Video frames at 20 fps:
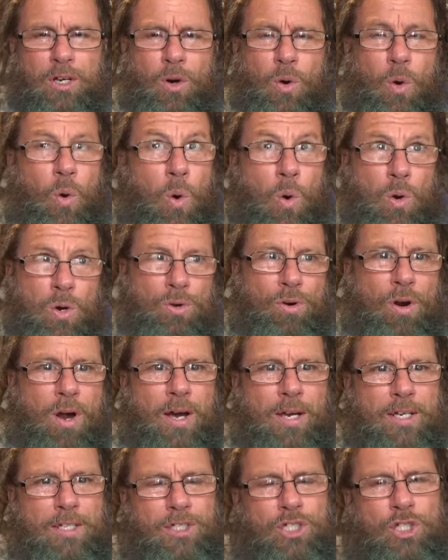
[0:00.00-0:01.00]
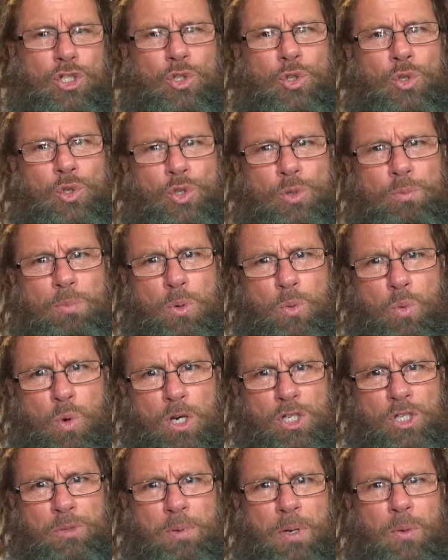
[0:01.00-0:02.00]
or Christ you should be
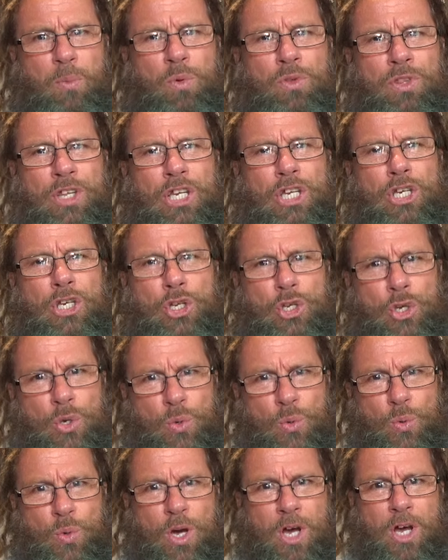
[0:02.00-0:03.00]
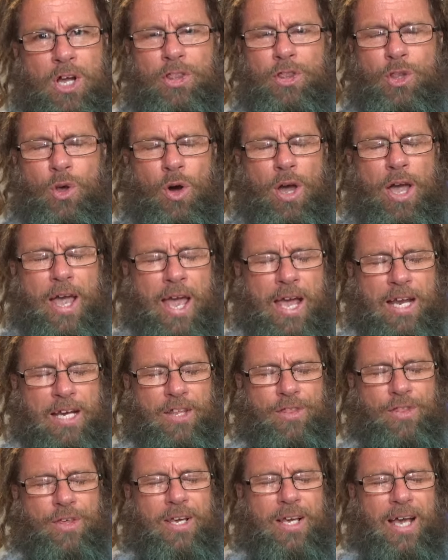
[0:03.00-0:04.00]
worshipping within you, not
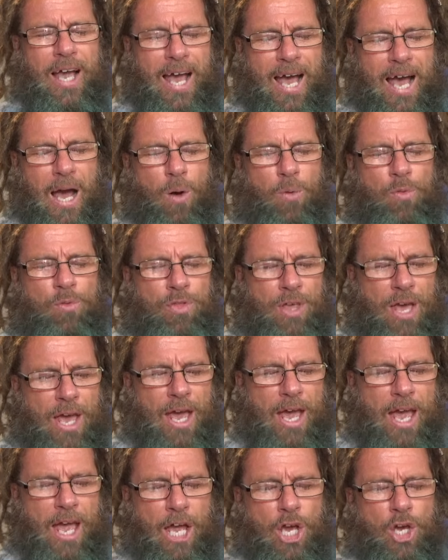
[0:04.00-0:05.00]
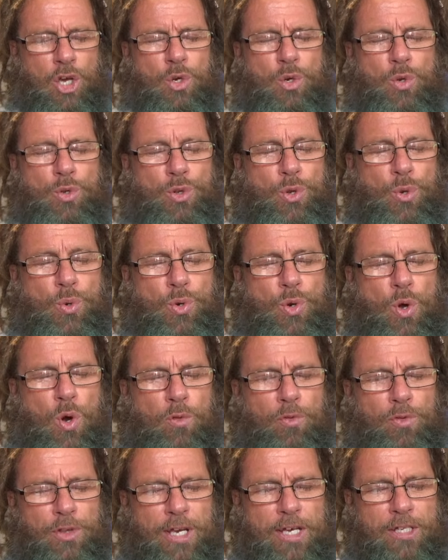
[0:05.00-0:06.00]
anything out there. You do
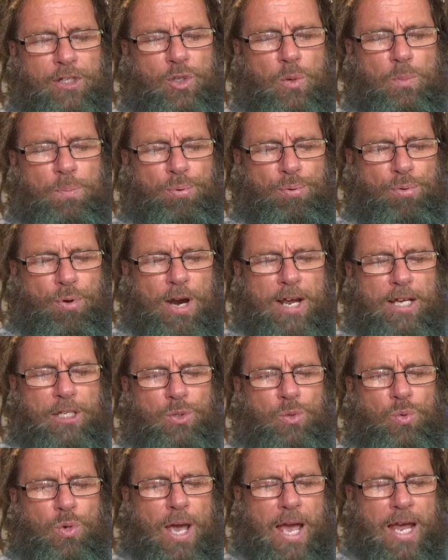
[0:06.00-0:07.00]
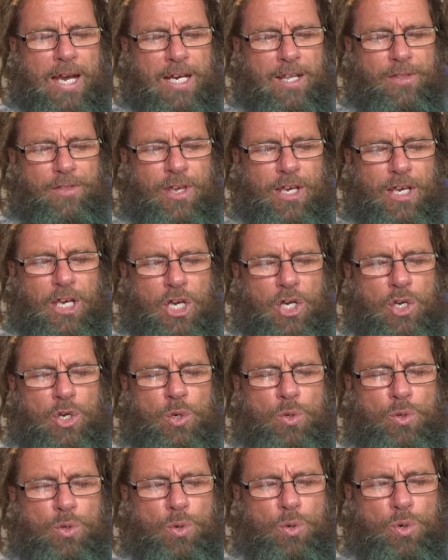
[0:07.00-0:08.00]
not need to pray to anything.
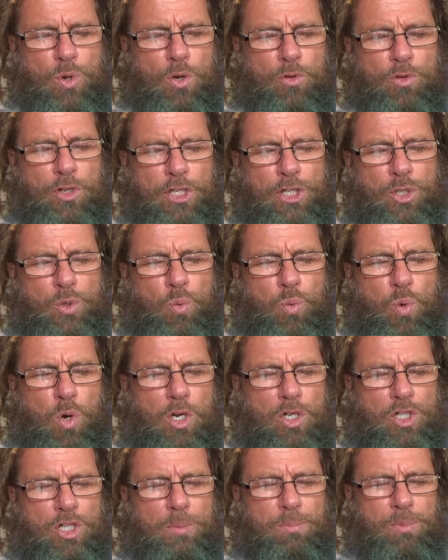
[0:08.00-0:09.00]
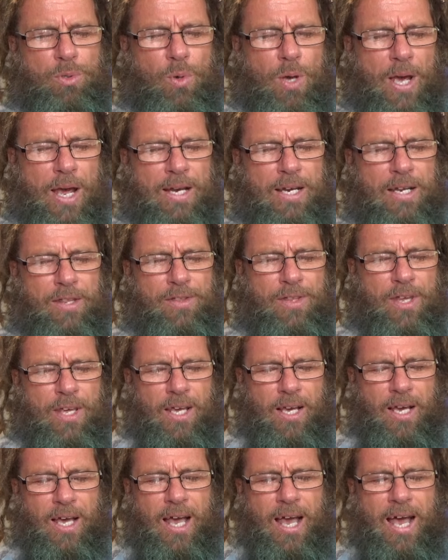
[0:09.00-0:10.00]
You do not need to worship to
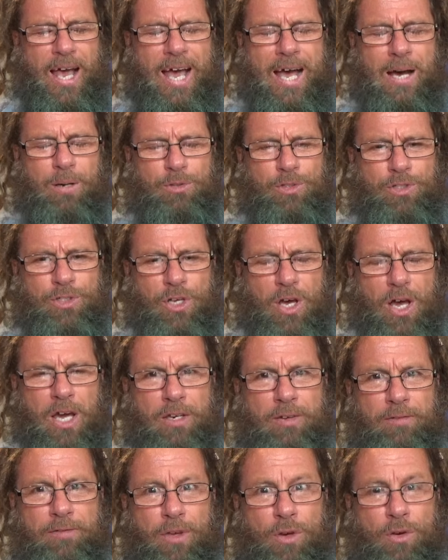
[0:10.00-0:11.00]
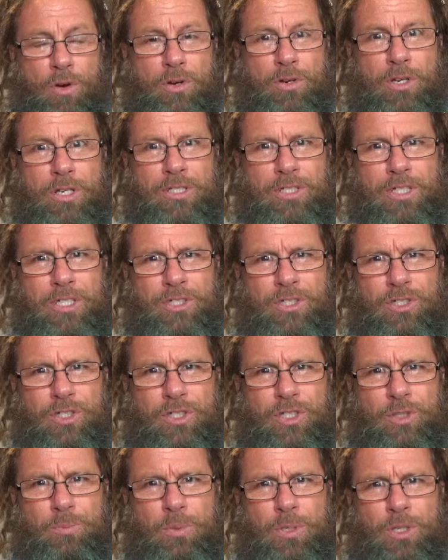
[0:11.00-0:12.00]
anything outside of your own
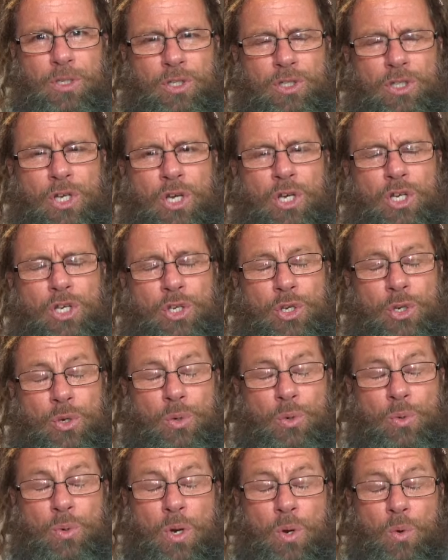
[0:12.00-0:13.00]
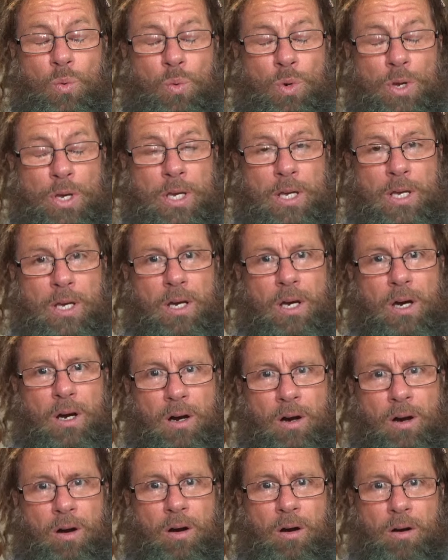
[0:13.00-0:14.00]
existence because you, we
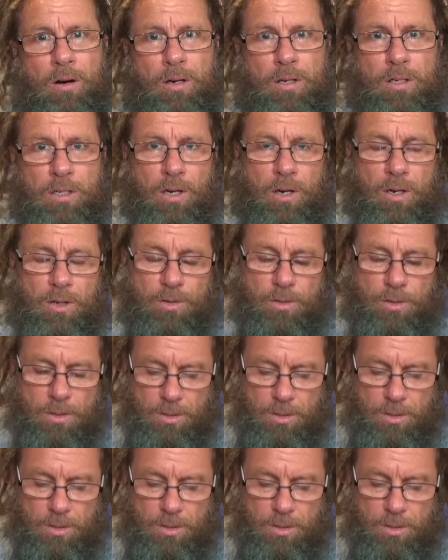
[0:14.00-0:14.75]
are God.